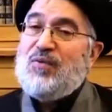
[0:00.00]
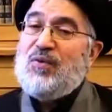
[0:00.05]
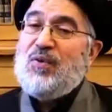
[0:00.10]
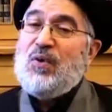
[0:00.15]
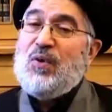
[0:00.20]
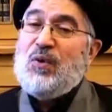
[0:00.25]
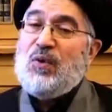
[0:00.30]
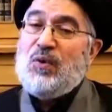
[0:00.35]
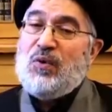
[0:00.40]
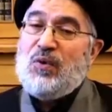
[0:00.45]

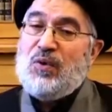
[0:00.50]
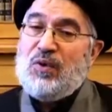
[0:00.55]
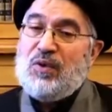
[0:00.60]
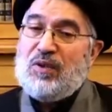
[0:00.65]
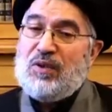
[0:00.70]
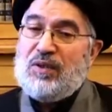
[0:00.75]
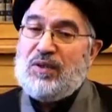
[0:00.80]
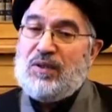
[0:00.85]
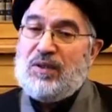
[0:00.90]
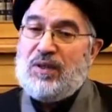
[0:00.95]
for
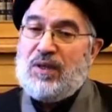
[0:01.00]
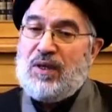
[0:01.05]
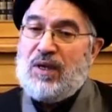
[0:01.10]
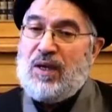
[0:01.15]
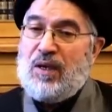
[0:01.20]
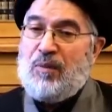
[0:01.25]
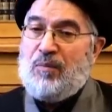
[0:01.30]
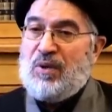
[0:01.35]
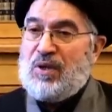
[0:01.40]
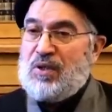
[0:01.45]

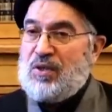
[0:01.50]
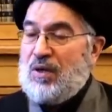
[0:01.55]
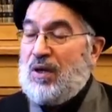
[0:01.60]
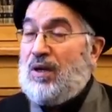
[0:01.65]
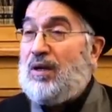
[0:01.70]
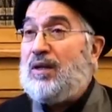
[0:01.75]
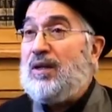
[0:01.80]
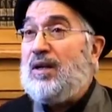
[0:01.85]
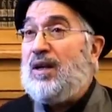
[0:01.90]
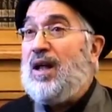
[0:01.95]
a
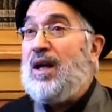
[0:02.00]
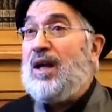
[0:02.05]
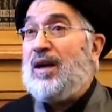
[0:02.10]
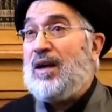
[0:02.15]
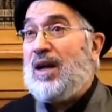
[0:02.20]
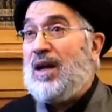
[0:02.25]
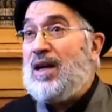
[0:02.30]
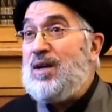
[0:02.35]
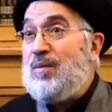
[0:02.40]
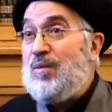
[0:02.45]
personality
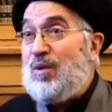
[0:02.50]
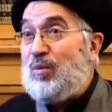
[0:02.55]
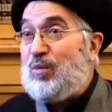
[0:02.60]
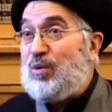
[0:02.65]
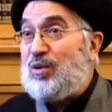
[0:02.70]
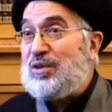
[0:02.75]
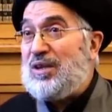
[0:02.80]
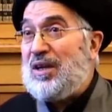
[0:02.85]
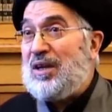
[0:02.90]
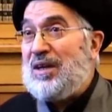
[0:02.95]
like Ali ibn
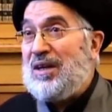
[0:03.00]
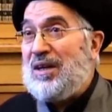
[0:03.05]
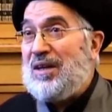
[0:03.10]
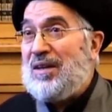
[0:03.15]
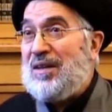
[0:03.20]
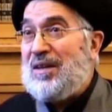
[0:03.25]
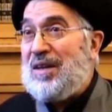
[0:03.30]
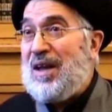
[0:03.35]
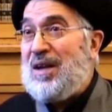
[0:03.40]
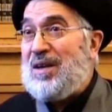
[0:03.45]
Musa,
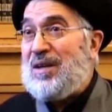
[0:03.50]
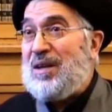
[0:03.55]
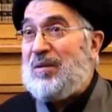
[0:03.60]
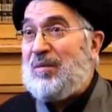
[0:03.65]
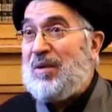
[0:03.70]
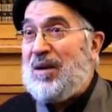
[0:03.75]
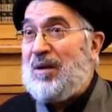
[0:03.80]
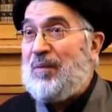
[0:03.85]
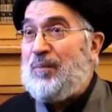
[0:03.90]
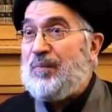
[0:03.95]
the eighth
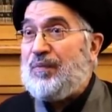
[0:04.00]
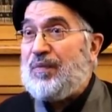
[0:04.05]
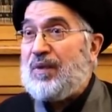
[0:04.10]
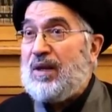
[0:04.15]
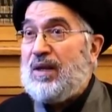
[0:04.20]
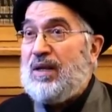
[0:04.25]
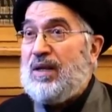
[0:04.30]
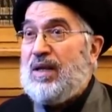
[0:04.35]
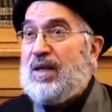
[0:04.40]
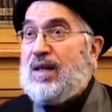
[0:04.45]
Imam,
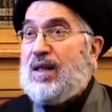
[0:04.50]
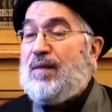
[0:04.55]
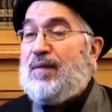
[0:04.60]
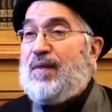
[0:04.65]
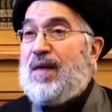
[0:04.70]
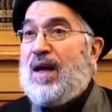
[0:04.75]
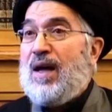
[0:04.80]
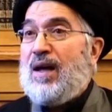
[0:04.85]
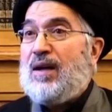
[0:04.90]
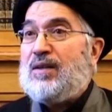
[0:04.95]

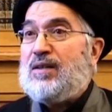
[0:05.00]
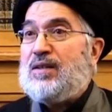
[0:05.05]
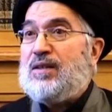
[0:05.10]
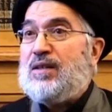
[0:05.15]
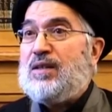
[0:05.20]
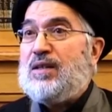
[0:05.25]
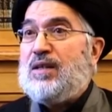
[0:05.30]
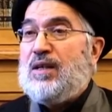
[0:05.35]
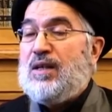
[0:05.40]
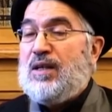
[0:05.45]

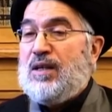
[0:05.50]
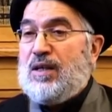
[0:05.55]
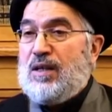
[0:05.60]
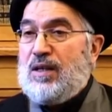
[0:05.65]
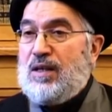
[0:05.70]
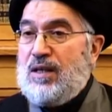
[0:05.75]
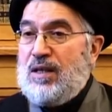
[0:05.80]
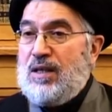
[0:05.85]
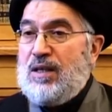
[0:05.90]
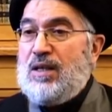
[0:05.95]
that
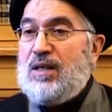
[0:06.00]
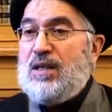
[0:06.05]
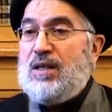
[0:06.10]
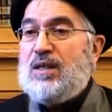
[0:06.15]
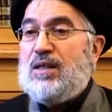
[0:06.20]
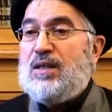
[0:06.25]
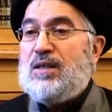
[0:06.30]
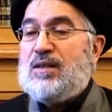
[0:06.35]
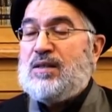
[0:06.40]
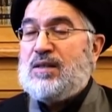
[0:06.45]
he
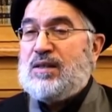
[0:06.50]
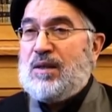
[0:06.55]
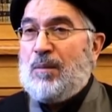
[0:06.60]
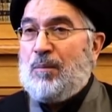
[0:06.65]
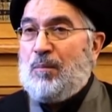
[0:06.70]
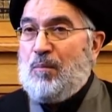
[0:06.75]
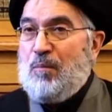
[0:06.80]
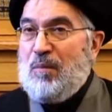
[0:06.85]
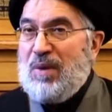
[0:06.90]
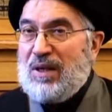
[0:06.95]

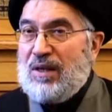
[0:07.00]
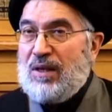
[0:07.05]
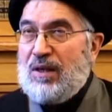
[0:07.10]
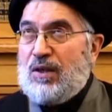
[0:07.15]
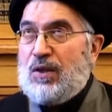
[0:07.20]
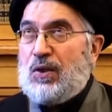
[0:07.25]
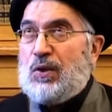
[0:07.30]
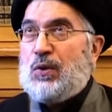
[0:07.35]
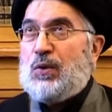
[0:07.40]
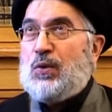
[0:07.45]

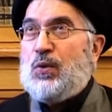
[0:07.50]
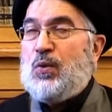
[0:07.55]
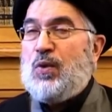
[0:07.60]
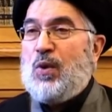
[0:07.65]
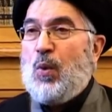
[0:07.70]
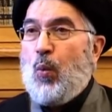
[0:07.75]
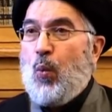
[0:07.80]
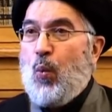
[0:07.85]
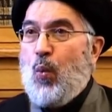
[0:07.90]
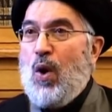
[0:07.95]
submitted to
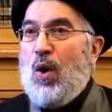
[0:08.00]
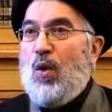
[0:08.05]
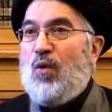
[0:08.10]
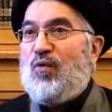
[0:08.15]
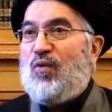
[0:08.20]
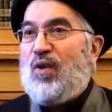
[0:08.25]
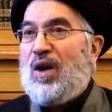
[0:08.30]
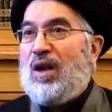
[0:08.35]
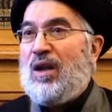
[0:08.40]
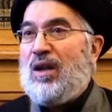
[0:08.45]
the will
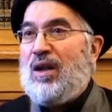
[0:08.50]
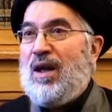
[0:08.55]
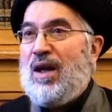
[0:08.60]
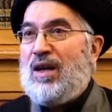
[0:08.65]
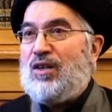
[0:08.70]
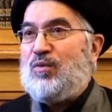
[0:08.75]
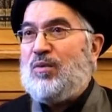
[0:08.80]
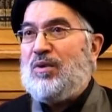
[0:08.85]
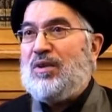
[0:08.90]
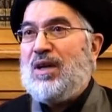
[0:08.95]
of
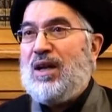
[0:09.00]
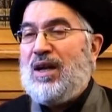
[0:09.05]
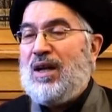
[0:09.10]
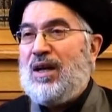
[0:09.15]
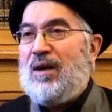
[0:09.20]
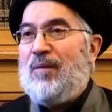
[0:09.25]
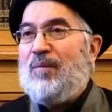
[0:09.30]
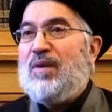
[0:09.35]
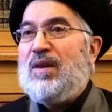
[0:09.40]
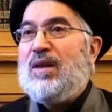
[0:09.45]
Allah subhanahu wa
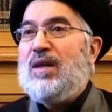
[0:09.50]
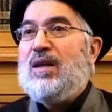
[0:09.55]
ta'ala,